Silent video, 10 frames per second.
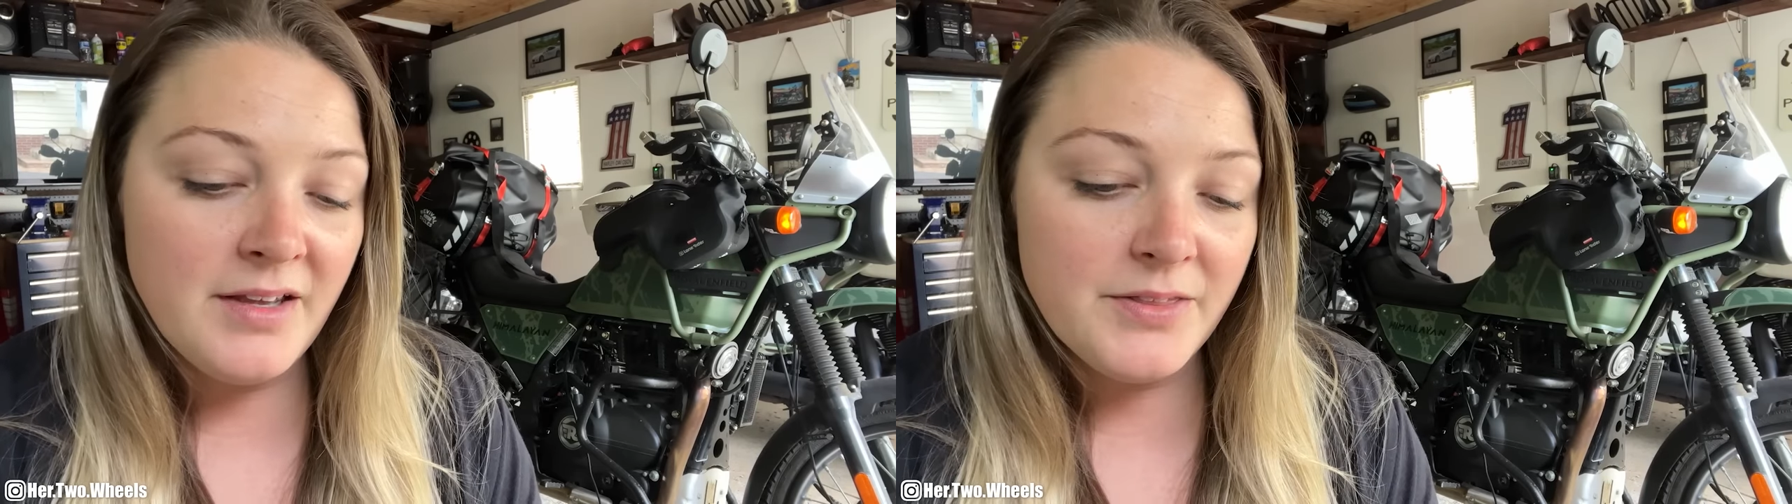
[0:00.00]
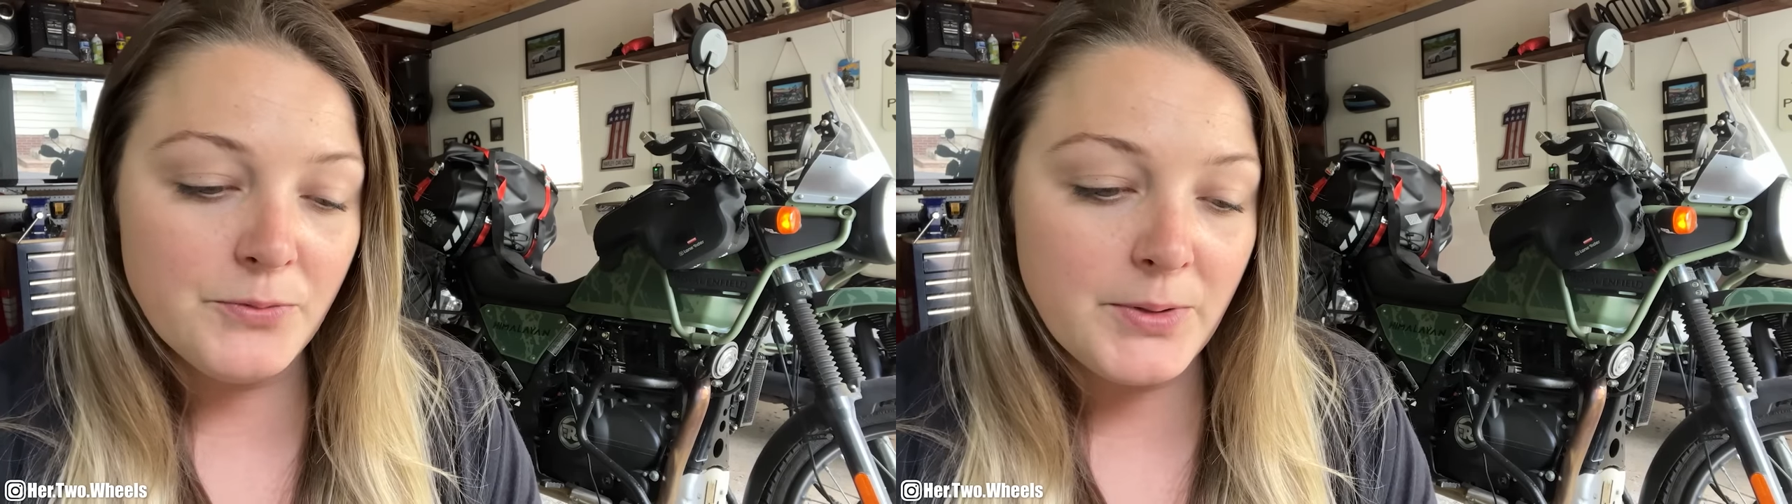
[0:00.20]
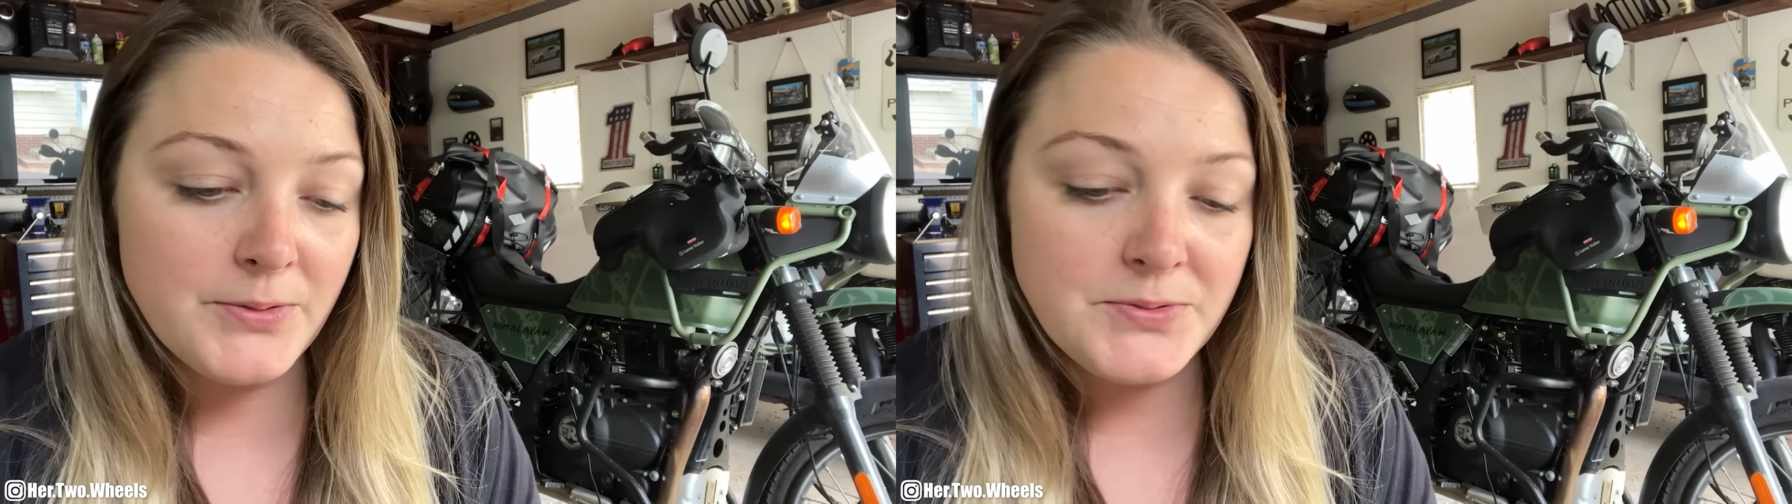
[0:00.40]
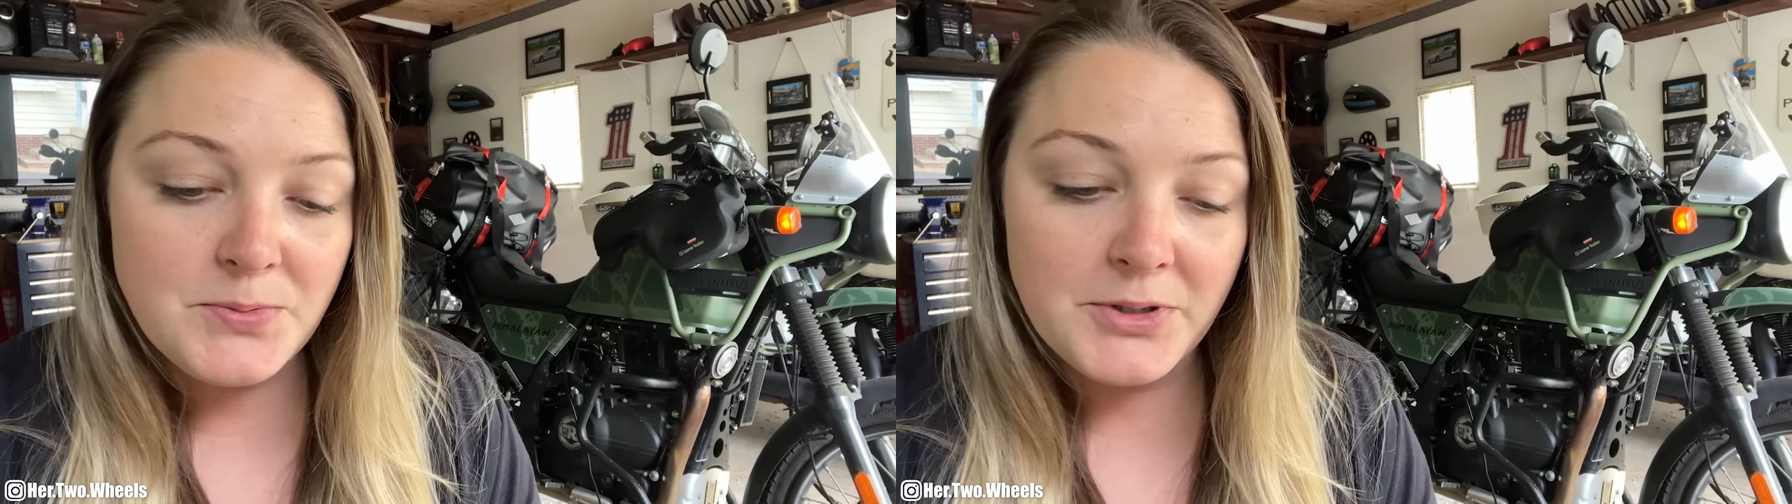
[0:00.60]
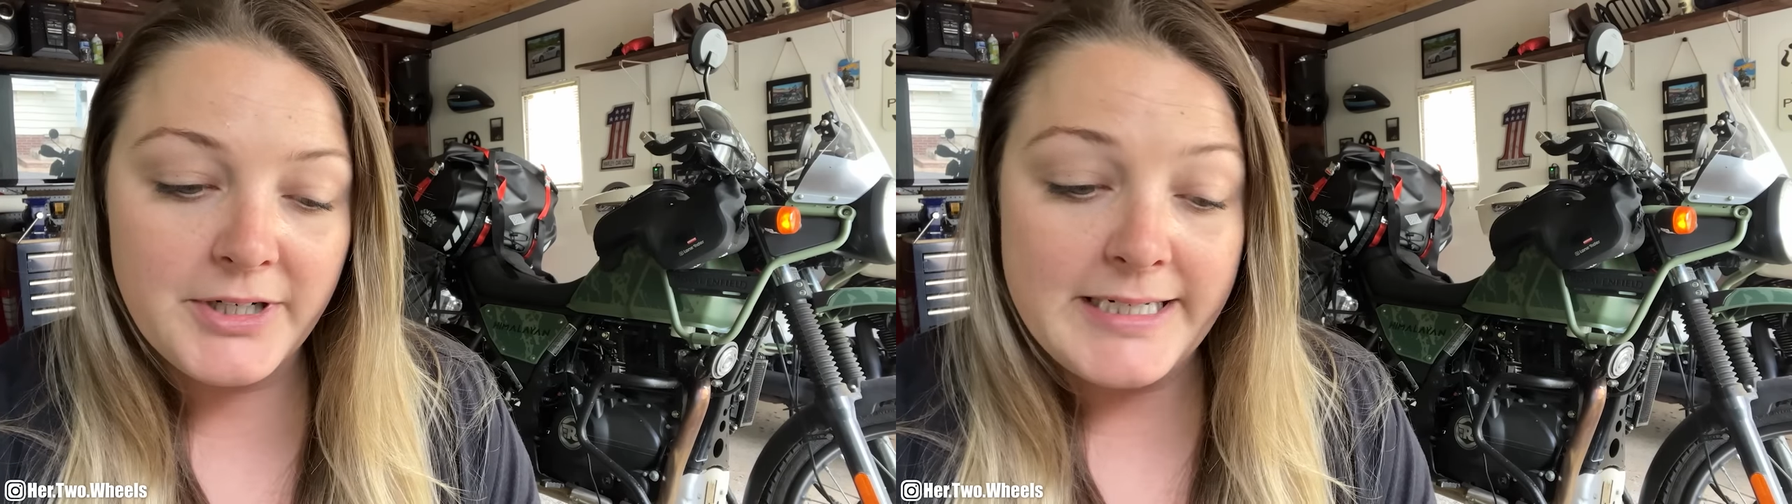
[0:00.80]
The roads
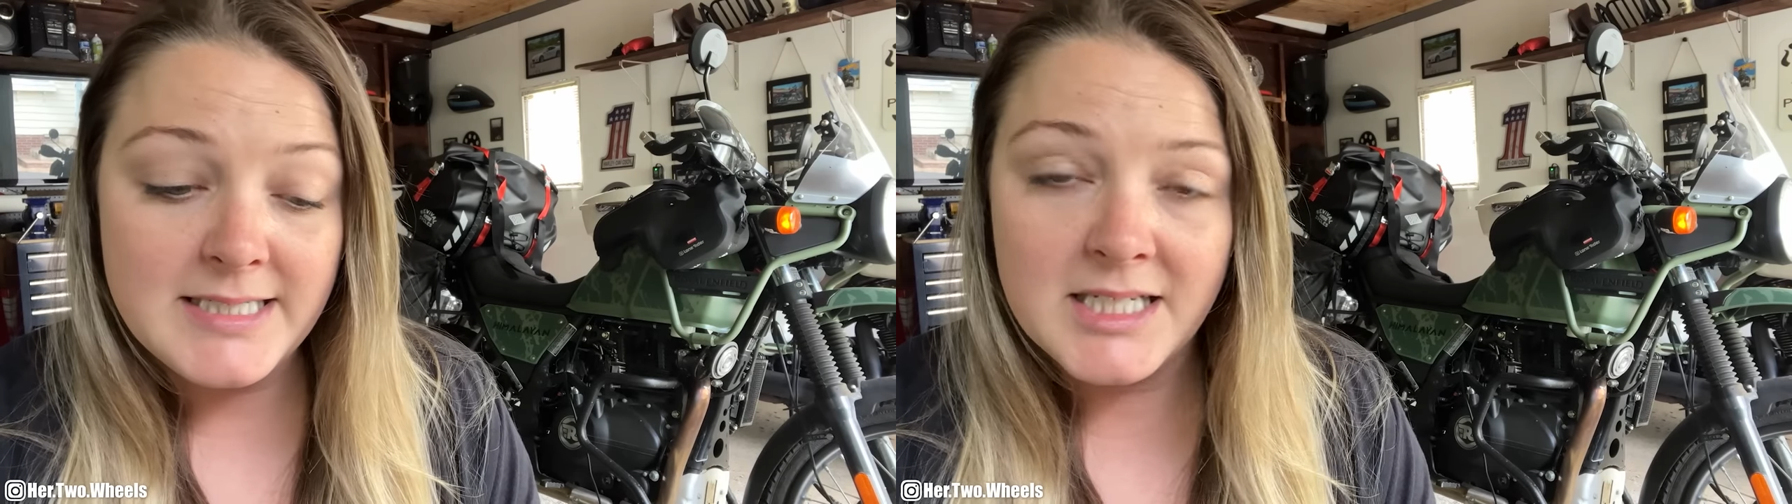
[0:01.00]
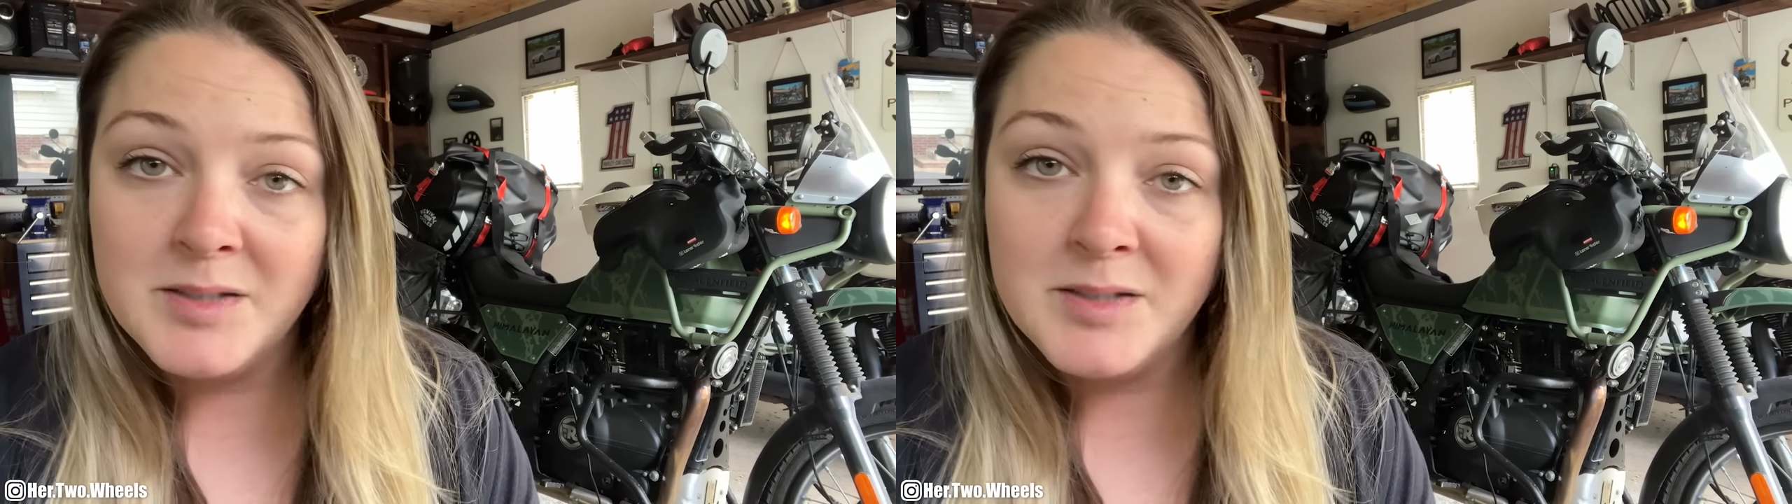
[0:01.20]
were crazy,